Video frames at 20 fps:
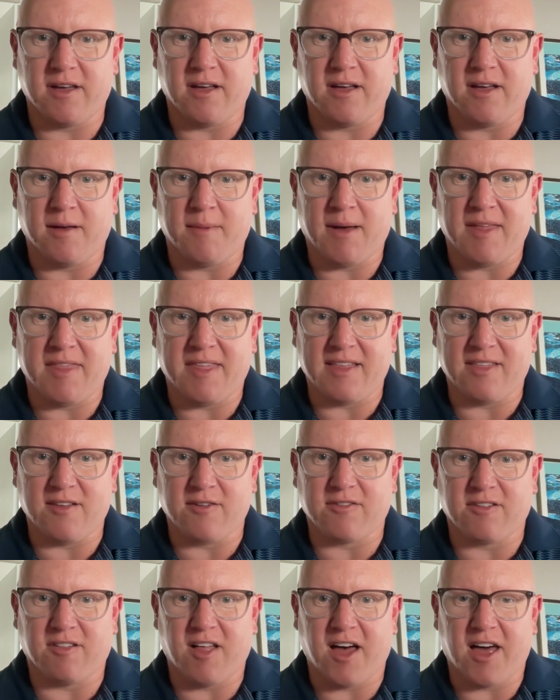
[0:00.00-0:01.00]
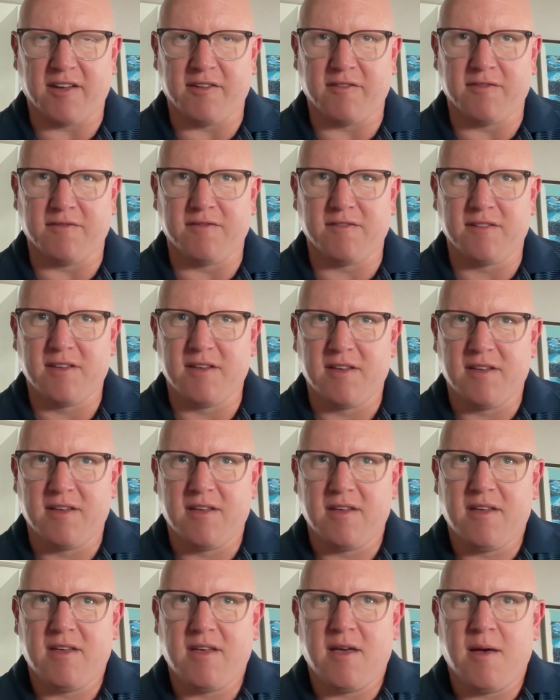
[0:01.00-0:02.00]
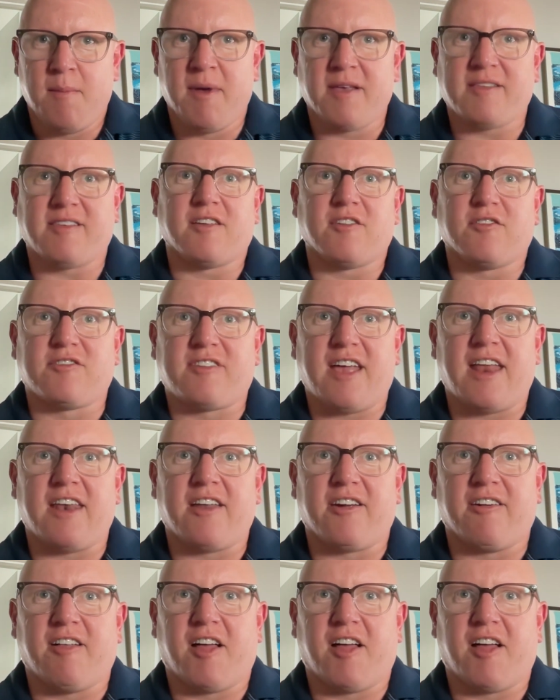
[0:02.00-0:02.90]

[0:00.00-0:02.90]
I think there's a lot of misunderstanding.